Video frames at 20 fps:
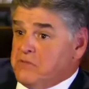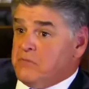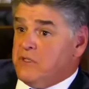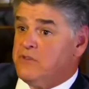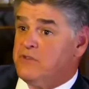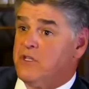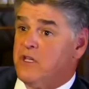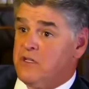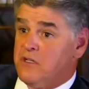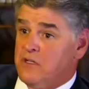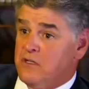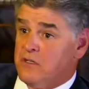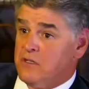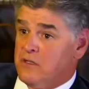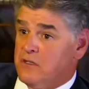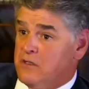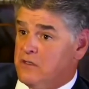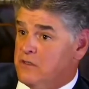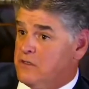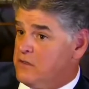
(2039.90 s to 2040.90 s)
Well,
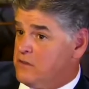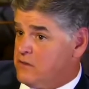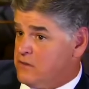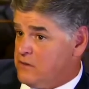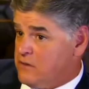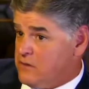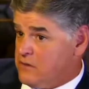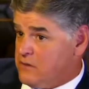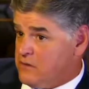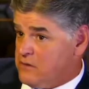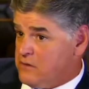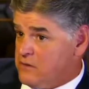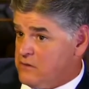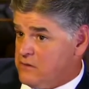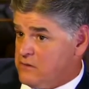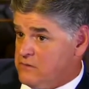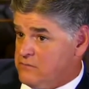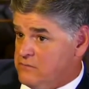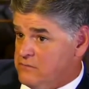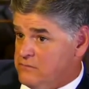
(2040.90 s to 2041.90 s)
let's look at
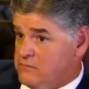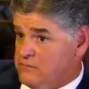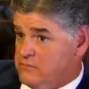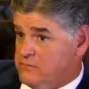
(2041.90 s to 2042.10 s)
the